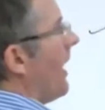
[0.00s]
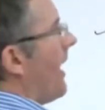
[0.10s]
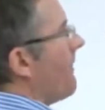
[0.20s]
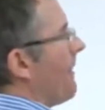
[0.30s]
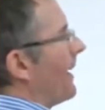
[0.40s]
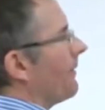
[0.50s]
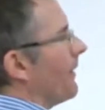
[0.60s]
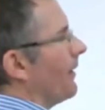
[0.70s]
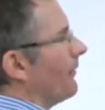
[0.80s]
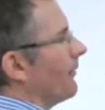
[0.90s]
And the bank
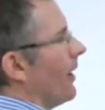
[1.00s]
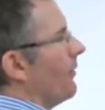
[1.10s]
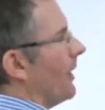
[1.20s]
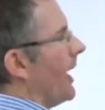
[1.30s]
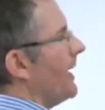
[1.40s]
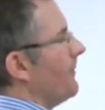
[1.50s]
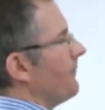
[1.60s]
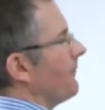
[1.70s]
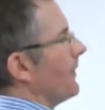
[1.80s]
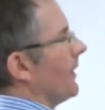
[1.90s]
thinks, okay,
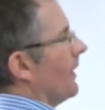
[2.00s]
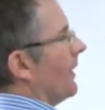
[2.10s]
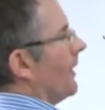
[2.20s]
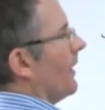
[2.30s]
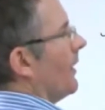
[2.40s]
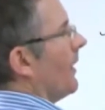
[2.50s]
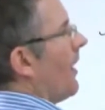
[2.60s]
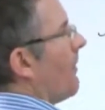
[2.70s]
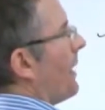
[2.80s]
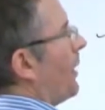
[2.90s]

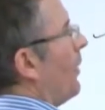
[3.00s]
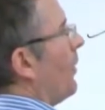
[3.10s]
I better